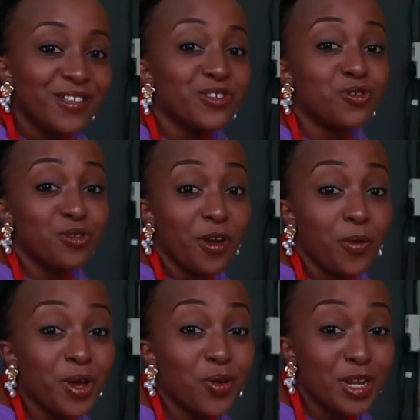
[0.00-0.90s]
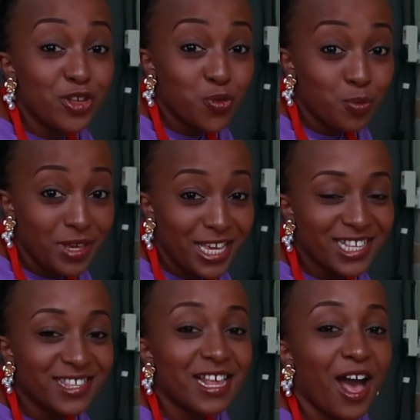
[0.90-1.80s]
So now we're going to
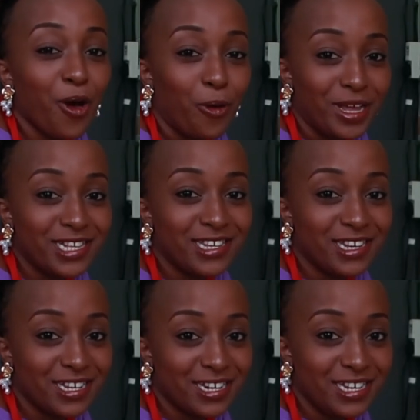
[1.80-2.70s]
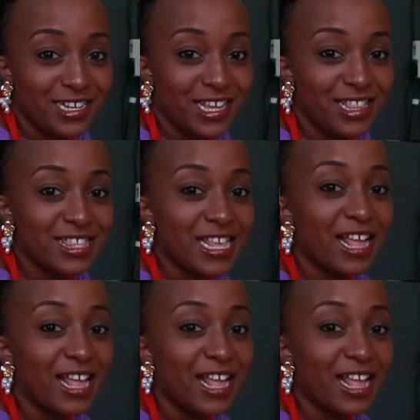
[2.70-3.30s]
mix our wet ingredients,